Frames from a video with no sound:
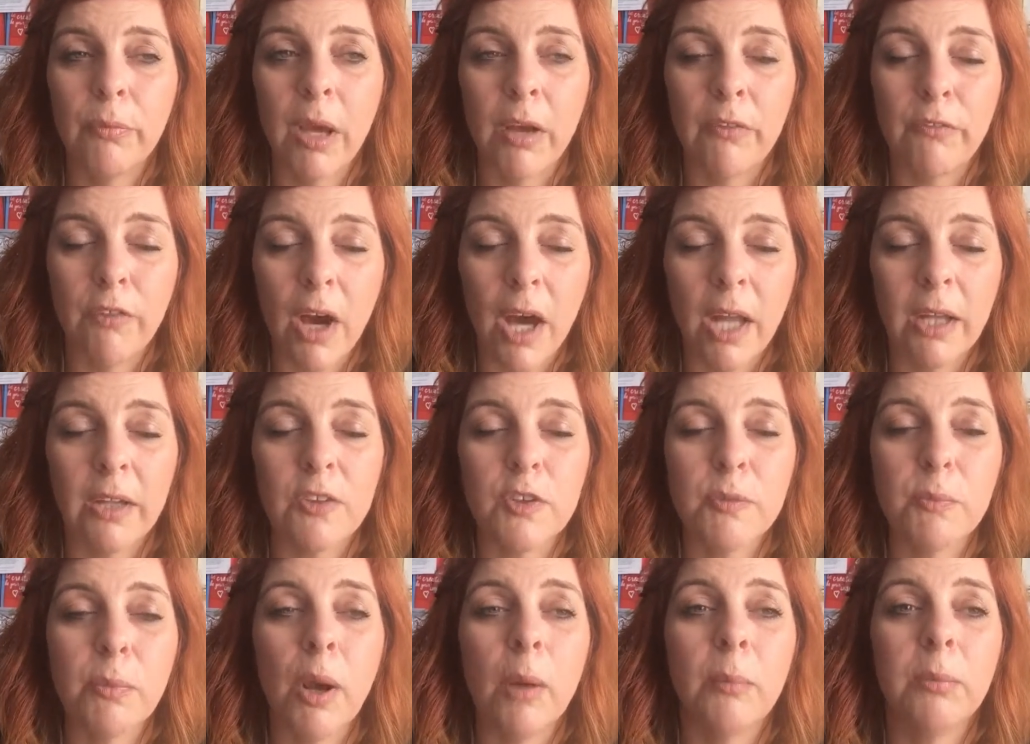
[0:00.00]
uh,
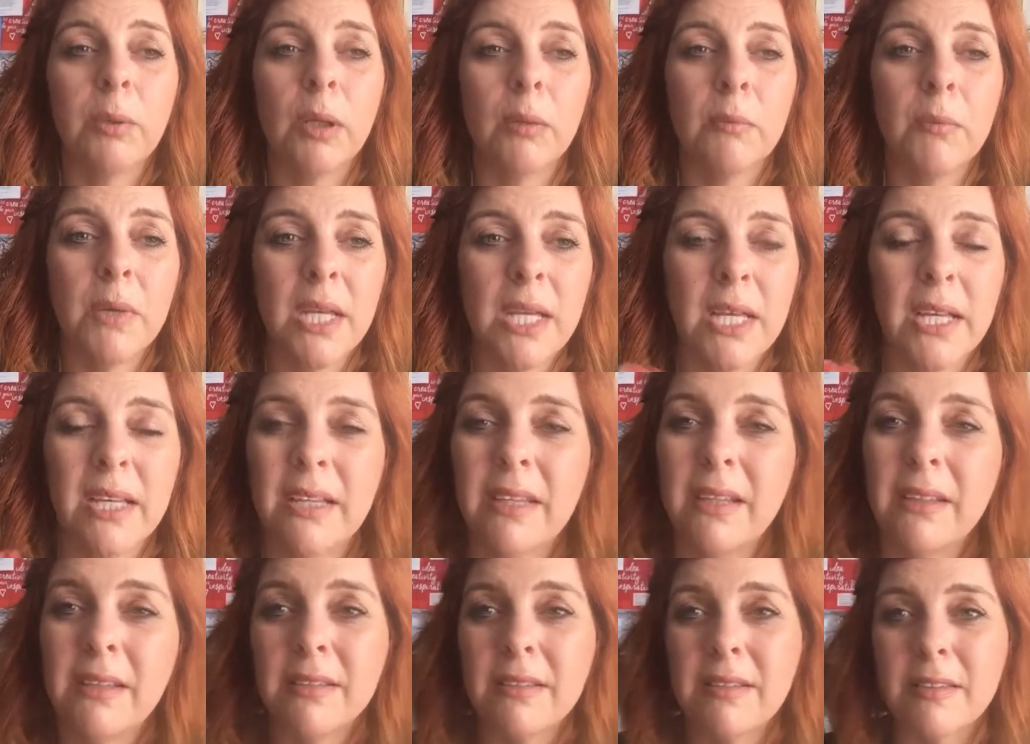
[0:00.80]
violence problem
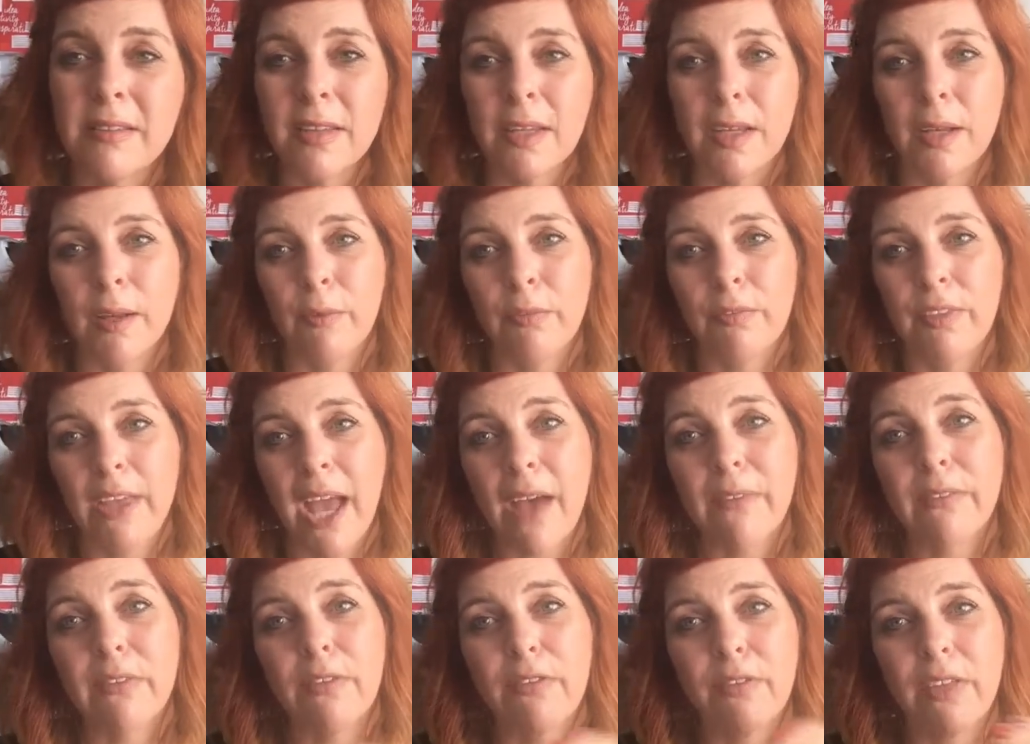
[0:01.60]
is the
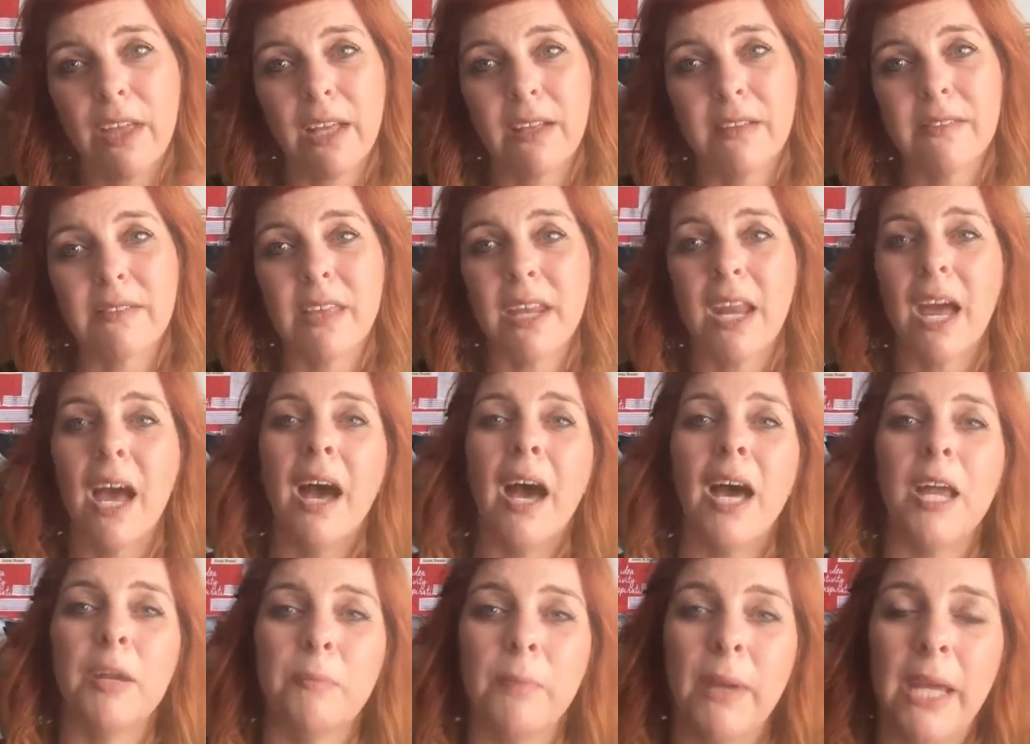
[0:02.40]
other things that
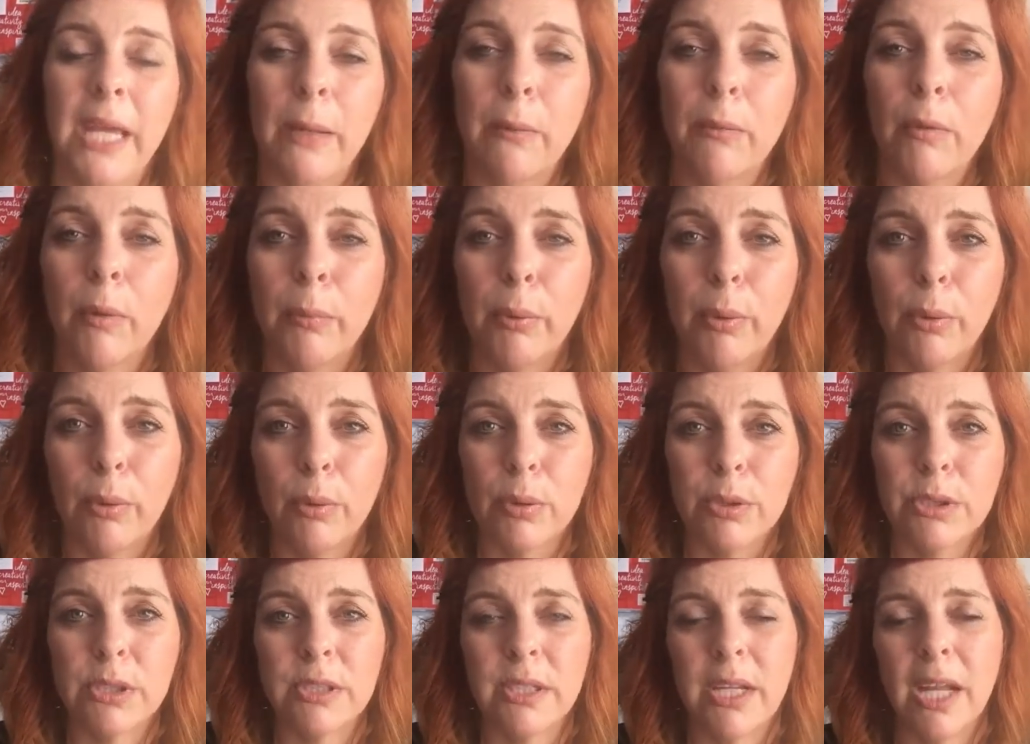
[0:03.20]
aren't being
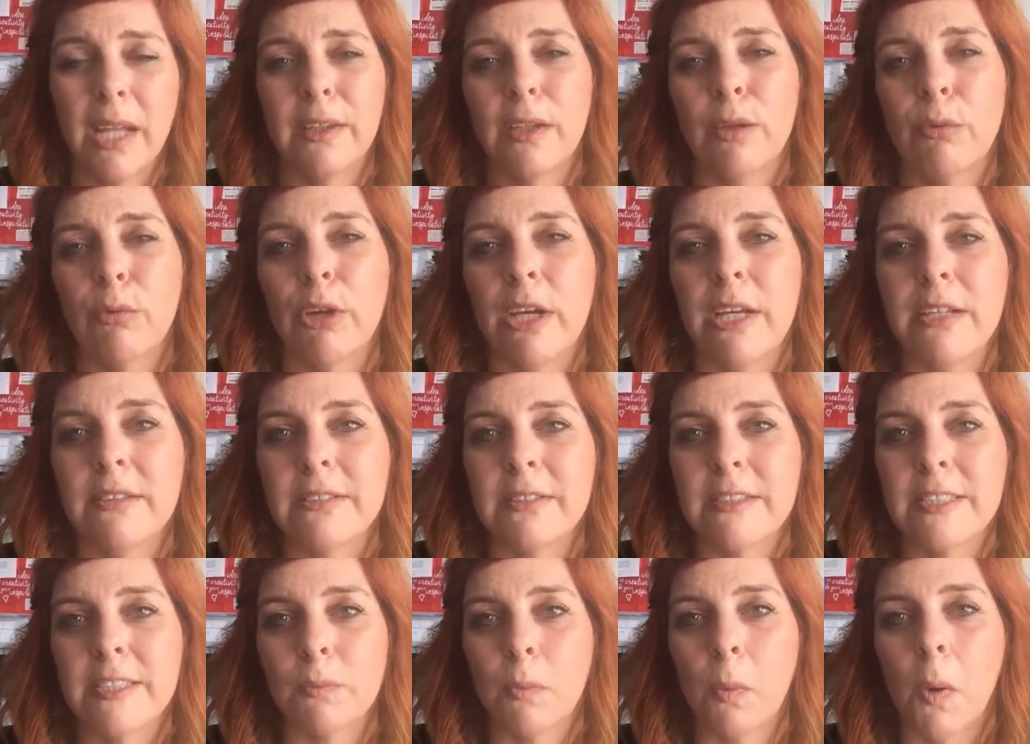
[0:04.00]
reported and the
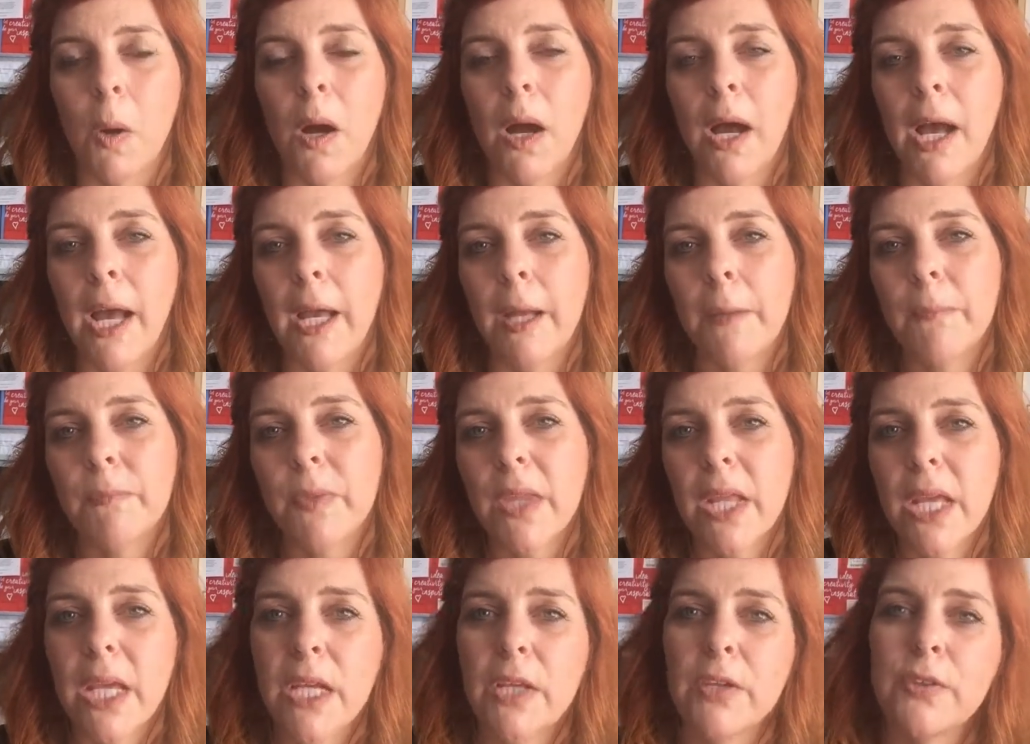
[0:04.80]
reasons why.
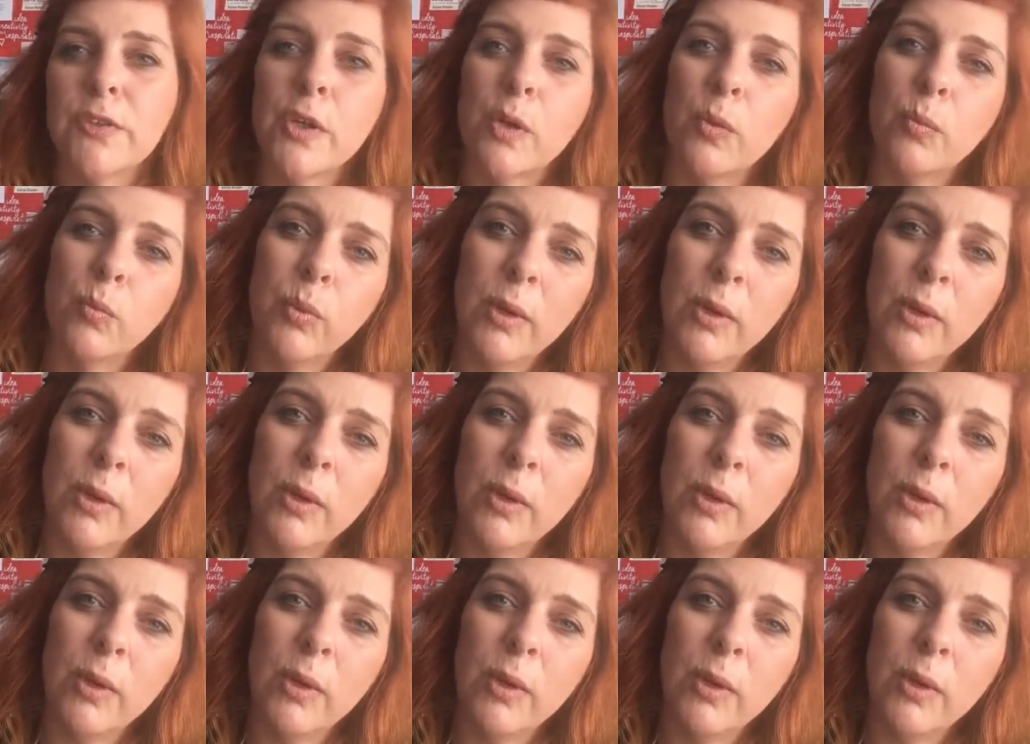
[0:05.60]
So